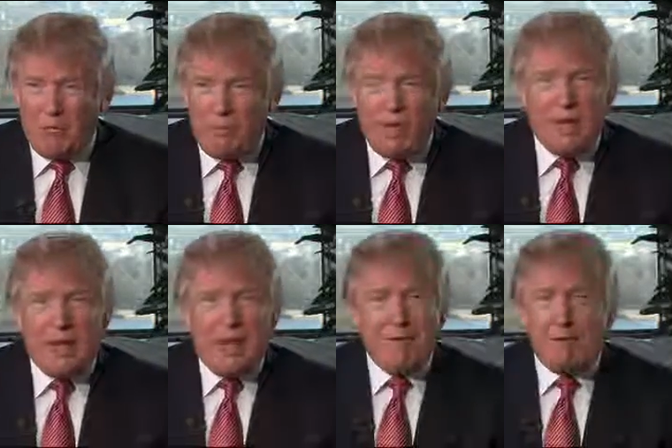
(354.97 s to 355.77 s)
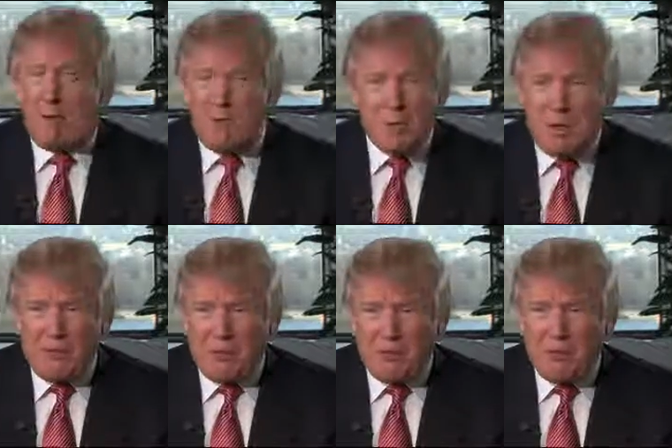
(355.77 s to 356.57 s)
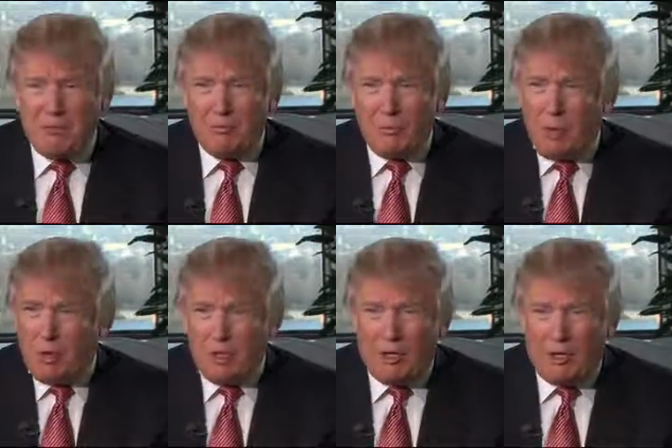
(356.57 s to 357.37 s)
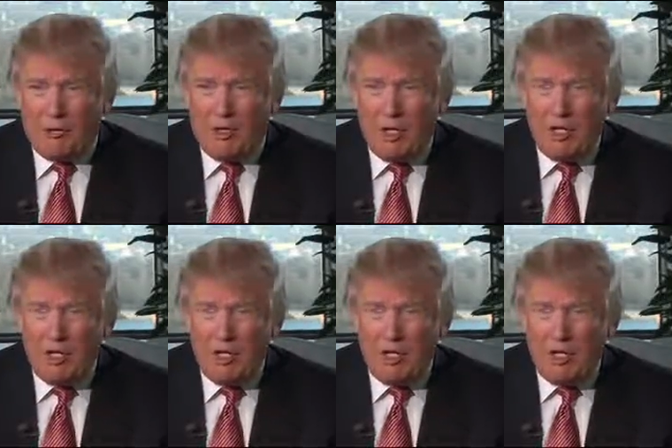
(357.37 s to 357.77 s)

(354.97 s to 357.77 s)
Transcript: And I have great respect for all leaders,